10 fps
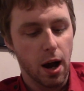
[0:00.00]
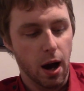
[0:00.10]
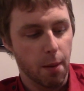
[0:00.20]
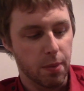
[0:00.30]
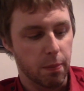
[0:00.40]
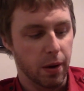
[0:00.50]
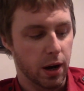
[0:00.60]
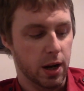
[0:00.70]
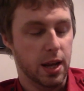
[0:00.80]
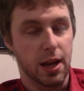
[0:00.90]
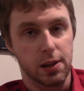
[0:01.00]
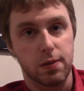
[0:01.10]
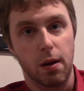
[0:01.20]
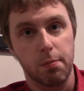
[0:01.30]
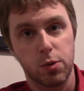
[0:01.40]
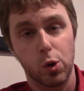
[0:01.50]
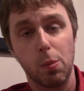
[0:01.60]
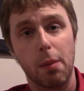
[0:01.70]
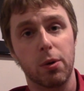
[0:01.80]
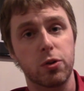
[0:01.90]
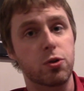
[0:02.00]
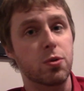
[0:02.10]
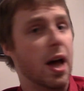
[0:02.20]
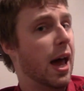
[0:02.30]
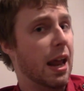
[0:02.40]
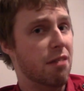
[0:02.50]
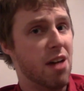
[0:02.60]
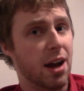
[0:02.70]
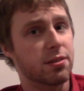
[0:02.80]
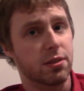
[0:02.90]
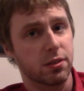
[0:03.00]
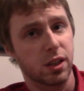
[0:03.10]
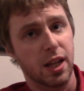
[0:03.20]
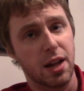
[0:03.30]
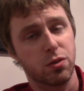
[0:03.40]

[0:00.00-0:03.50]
But again, some crew members do not have access to that,